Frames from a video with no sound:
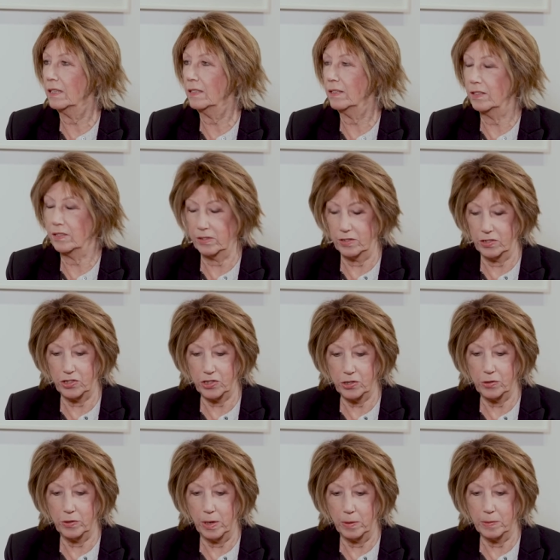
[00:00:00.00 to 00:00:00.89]
the
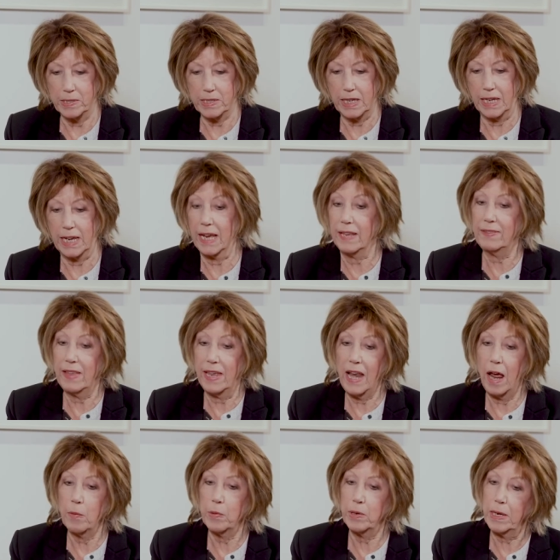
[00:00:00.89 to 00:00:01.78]
tune I was singing, and
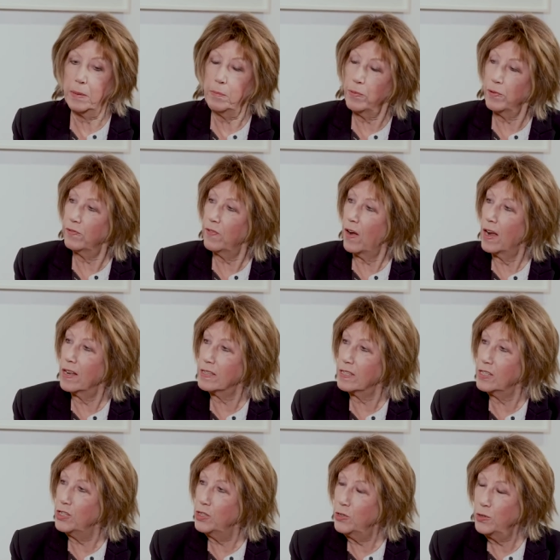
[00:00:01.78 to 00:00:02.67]
then I would
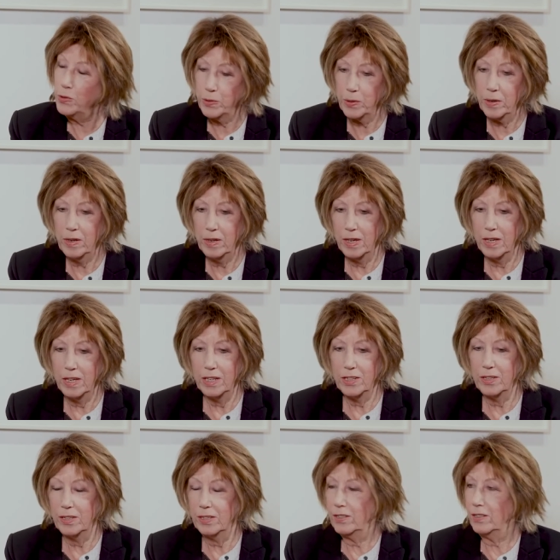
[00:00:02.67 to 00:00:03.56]
improvise a new
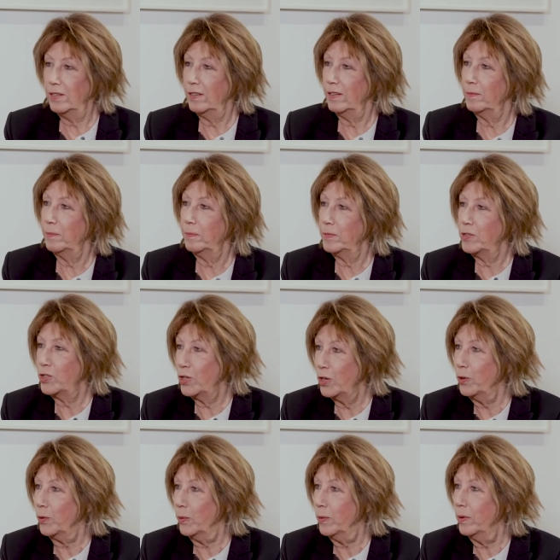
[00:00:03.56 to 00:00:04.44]

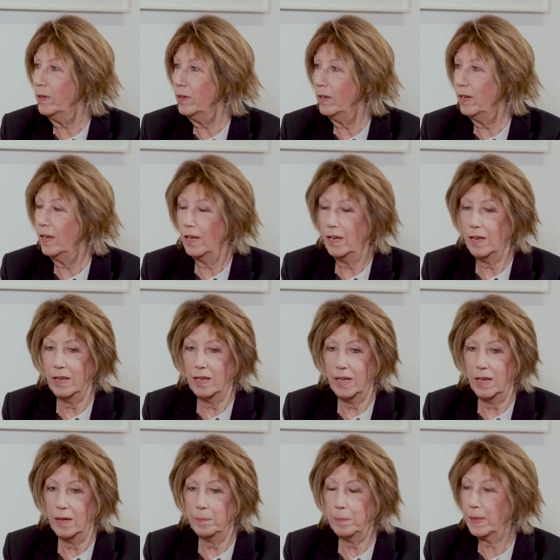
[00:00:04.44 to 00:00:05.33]
tune,
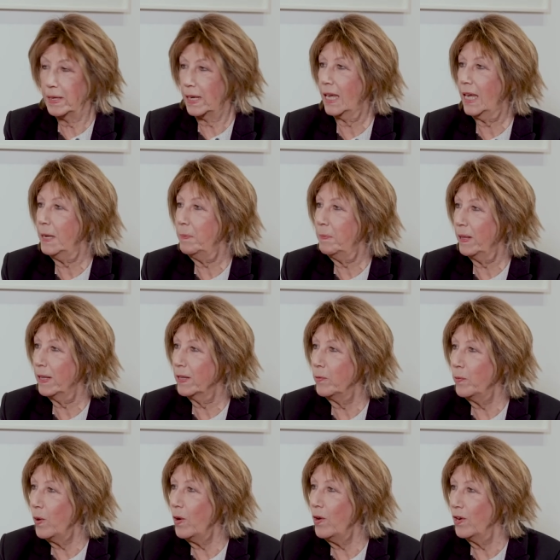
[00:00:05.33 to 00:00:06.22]
but keeping
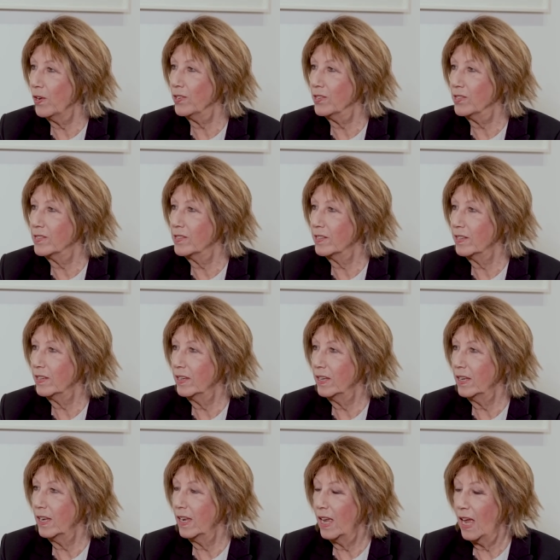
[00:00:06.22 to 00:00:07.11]
the words.
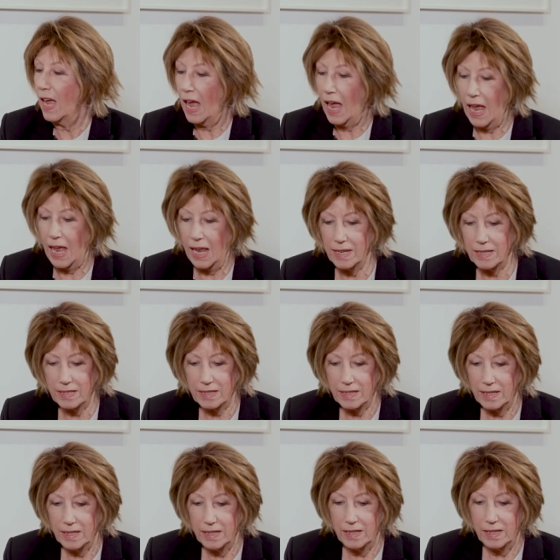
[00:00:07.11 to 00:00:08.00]
And
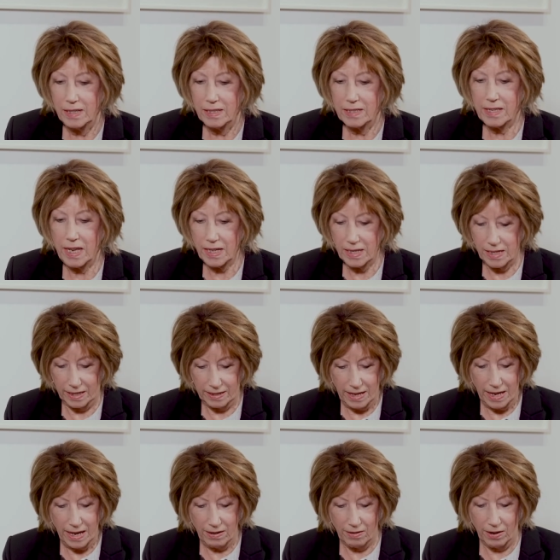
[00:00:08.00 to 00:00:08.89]
suddenly
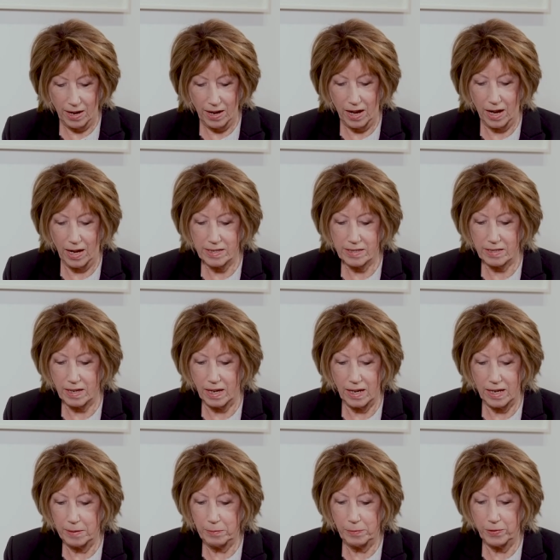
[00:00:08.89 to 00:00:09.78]
there,
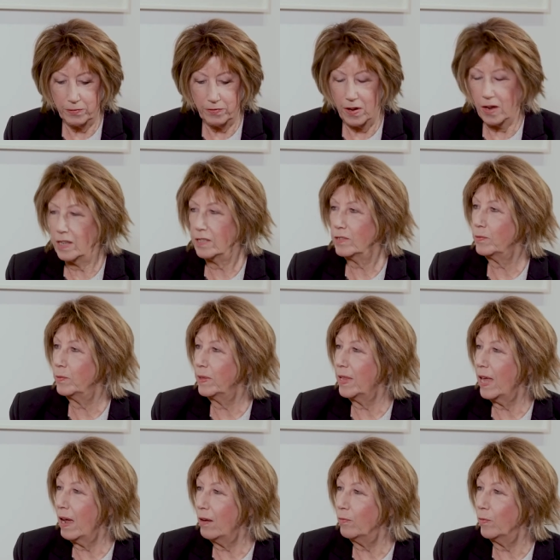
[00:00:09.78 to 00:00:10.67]
I improvised
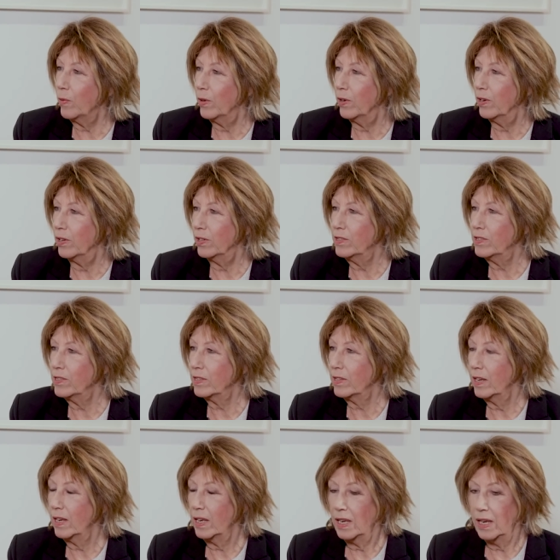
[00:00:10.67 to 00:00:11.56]
without
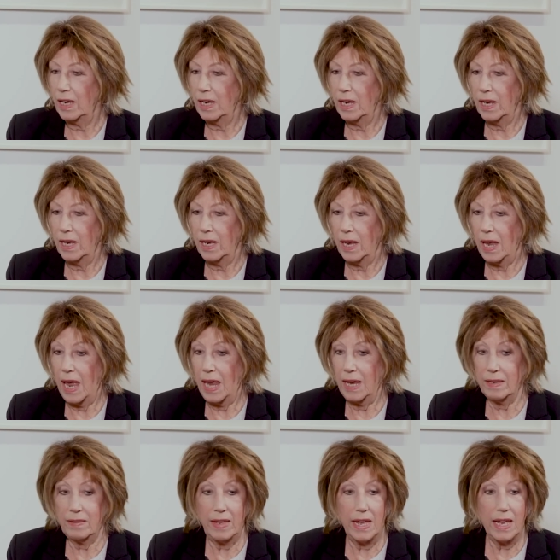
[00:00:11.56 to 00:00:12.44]
words.
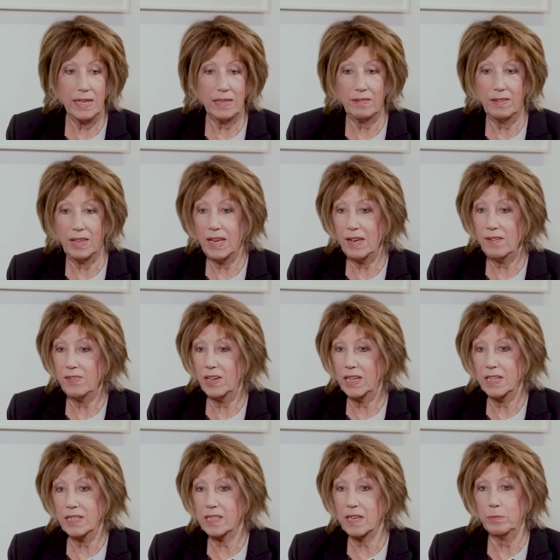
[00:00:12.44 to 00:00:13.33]
And at the end of the
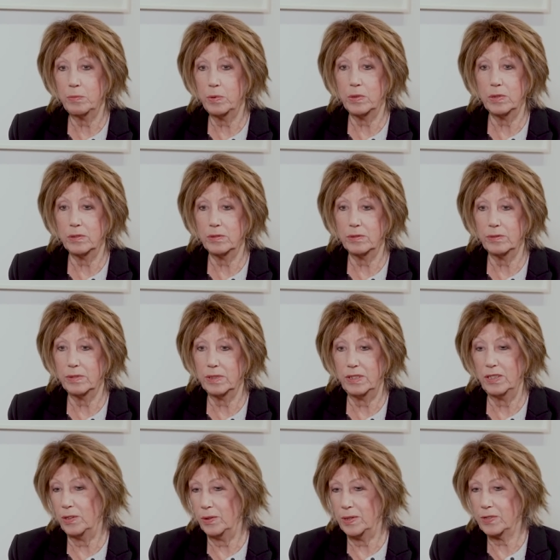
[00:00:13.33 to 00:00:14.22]
evening, he said, well,
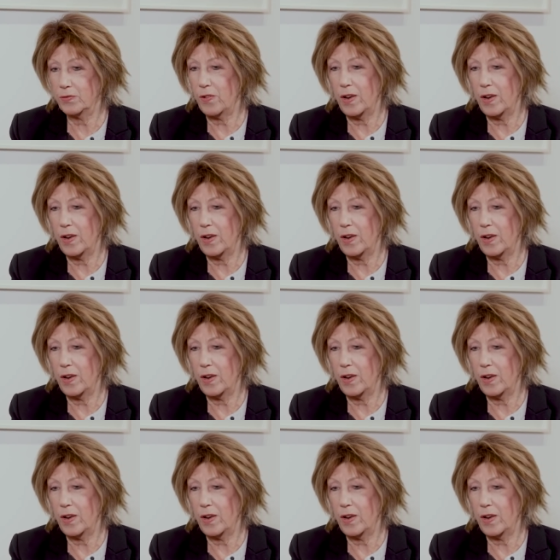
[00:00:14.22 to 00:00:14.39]
you know, his